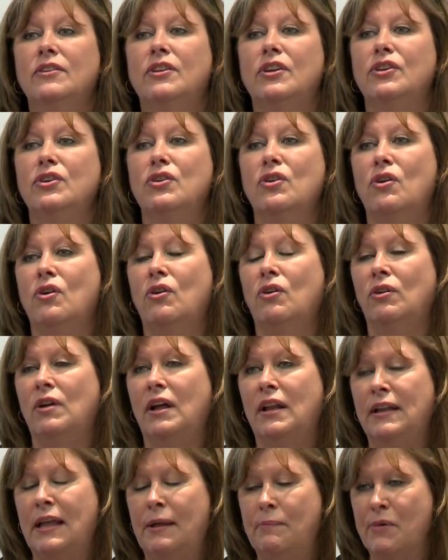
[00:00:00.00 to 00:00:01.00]
that
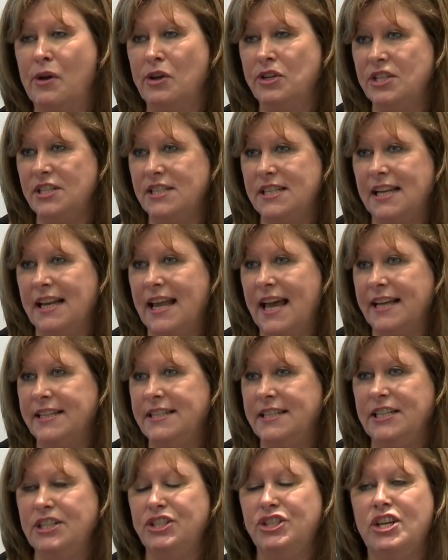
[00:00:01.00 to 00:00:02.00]
your emergency
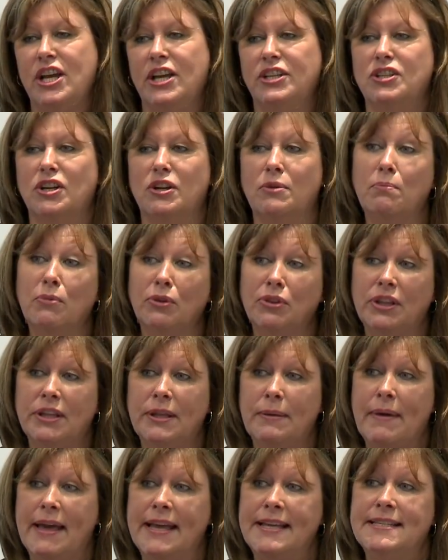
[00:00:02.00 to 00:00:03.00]
lighting is checked on a
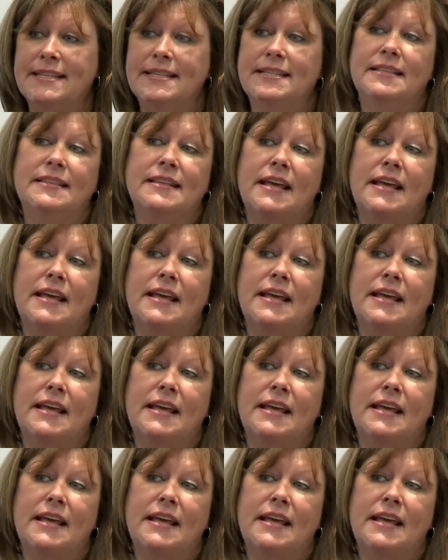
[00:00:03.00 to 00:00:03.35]
monthly basis,